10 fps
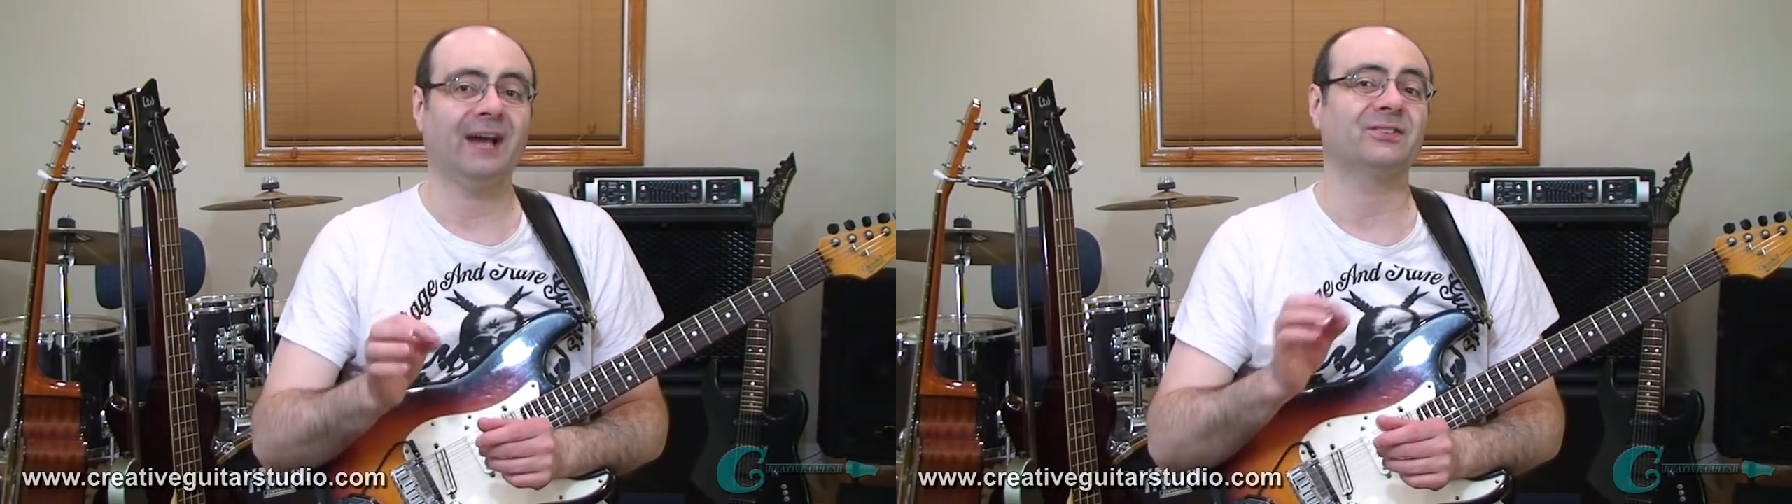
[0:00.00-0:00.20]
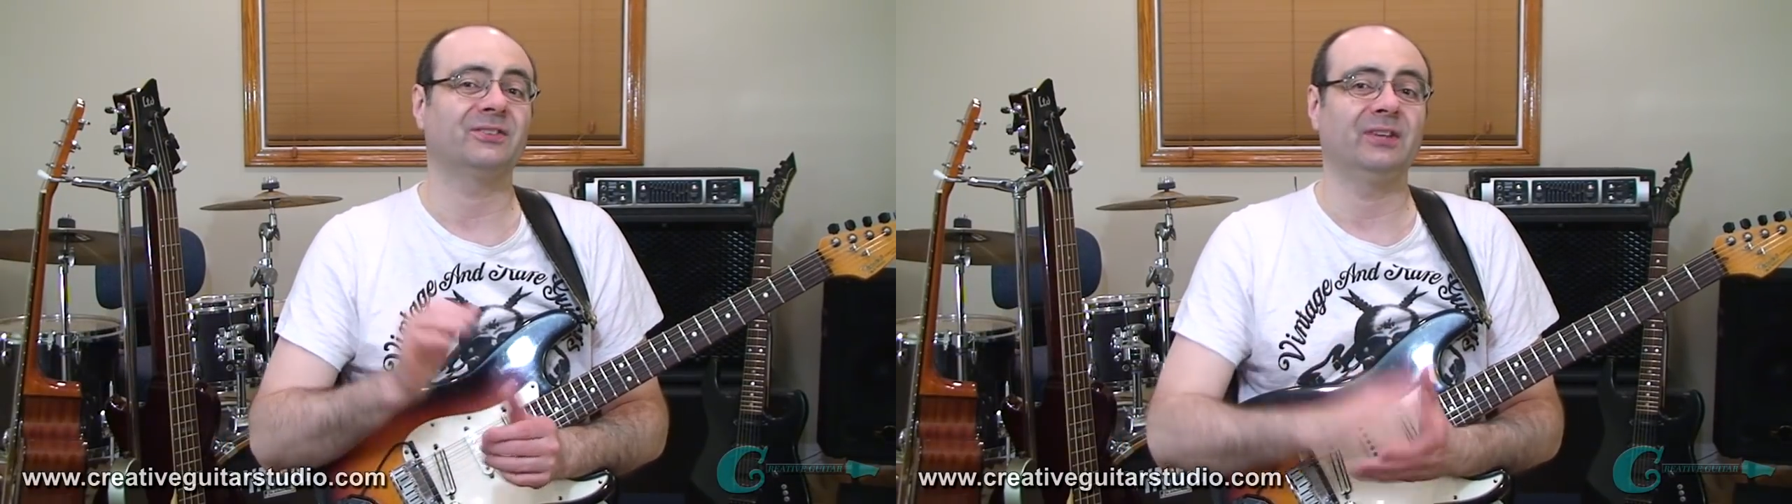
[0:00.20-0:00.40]

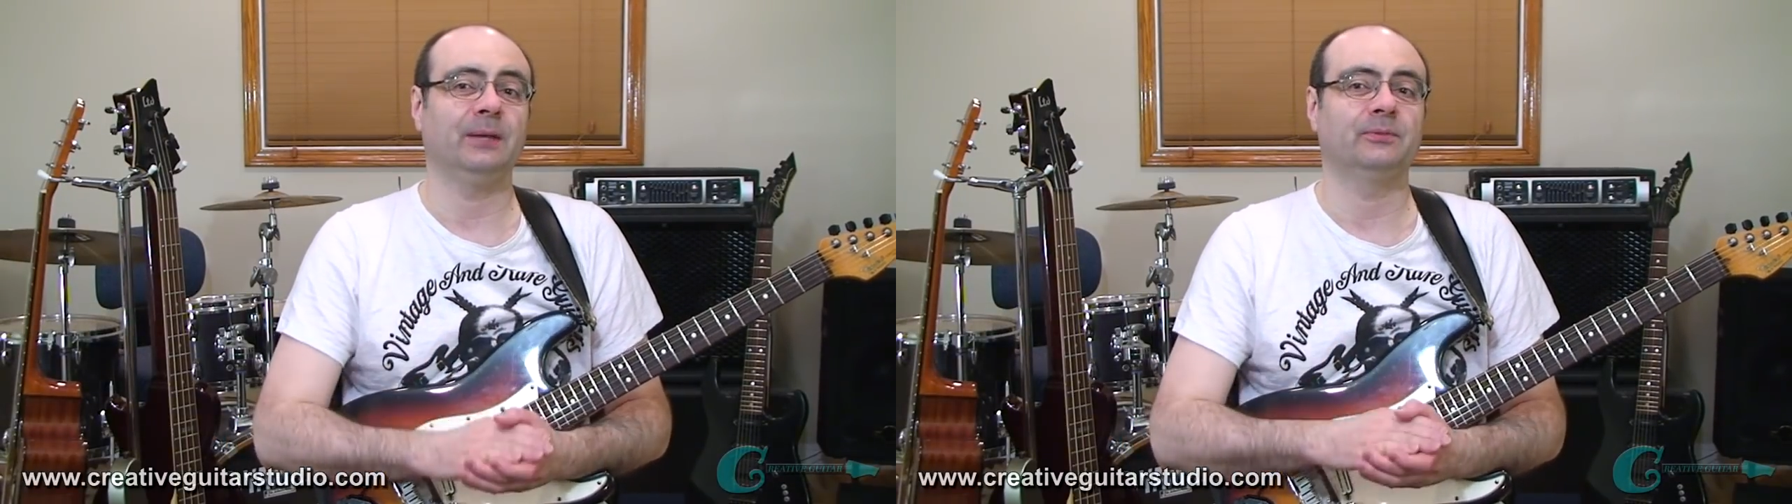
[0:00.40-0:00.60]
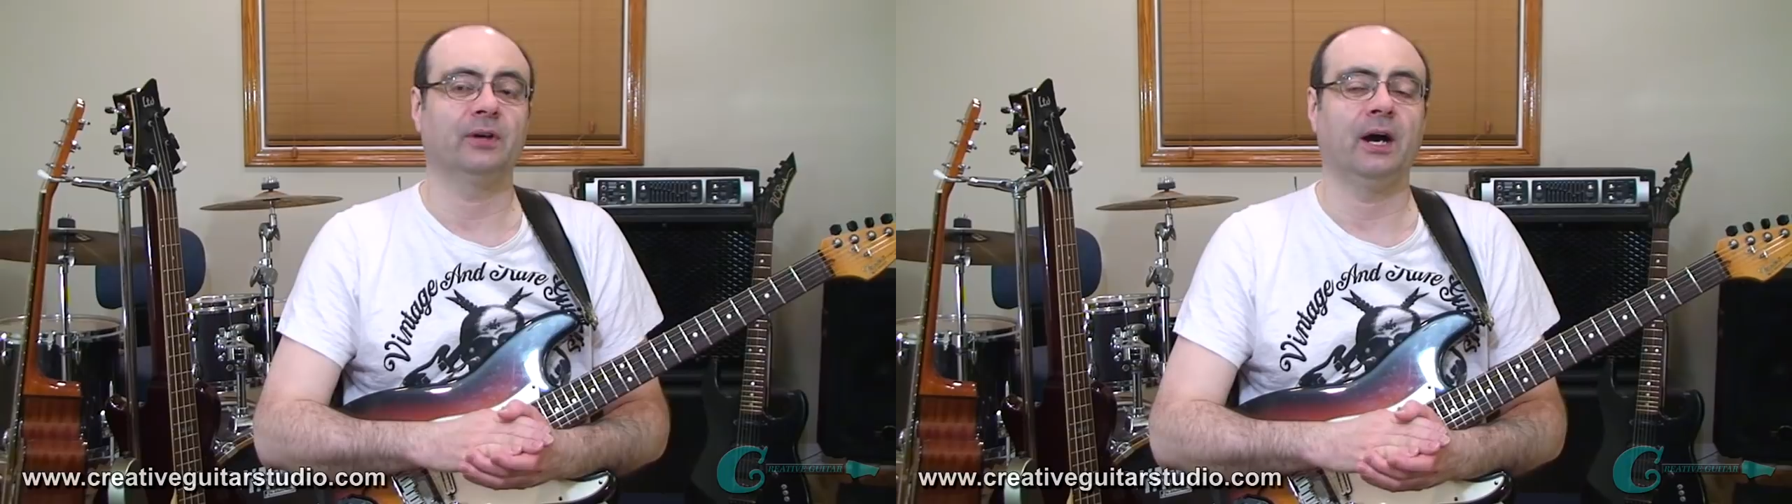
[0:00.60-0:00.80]
at the
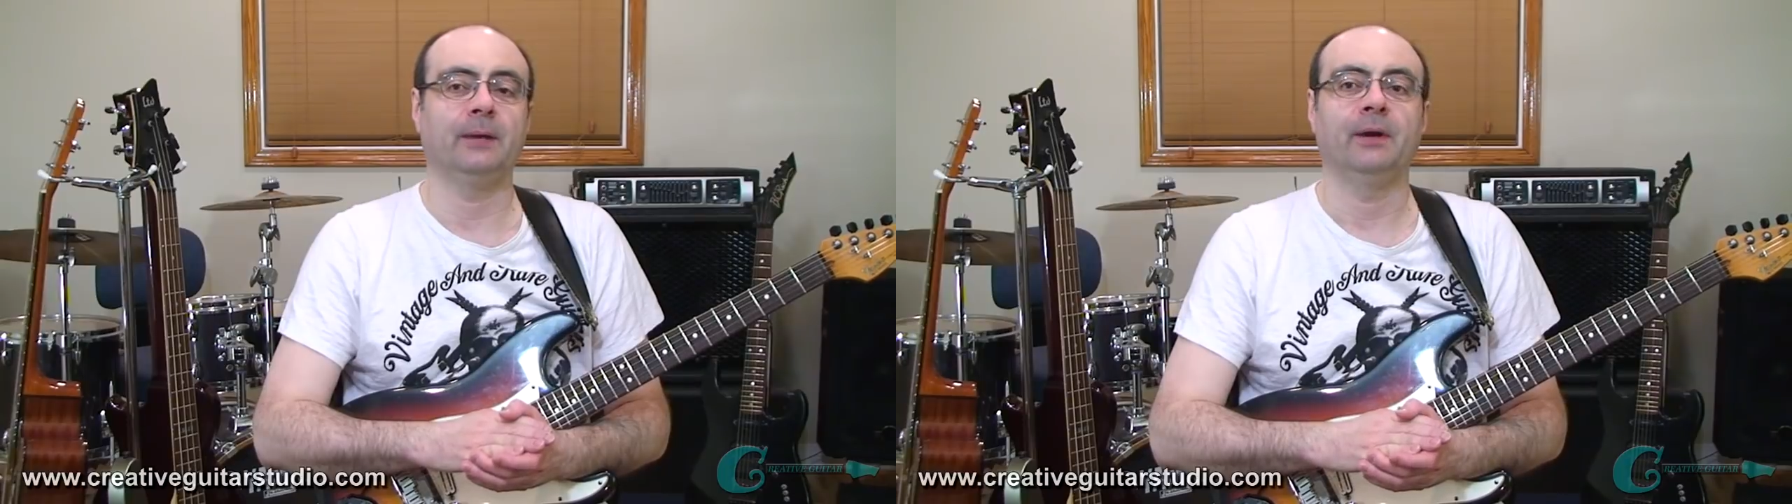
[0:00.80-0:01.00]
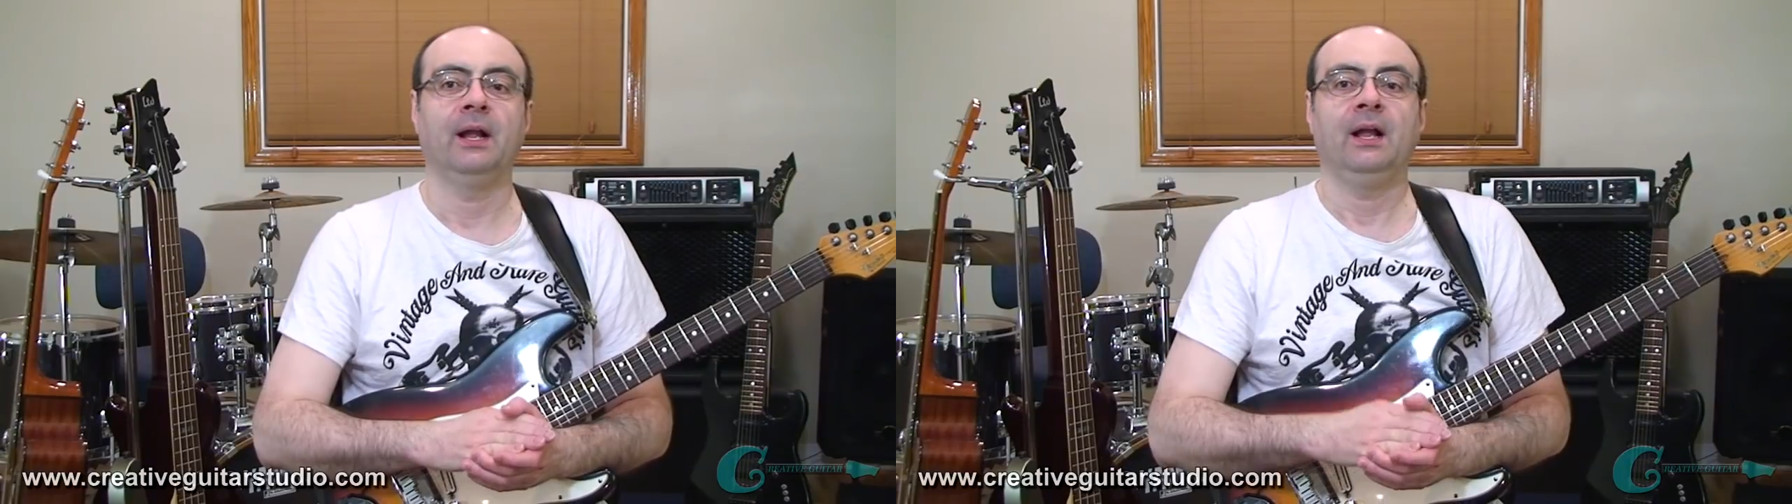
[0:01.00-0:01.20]
same time.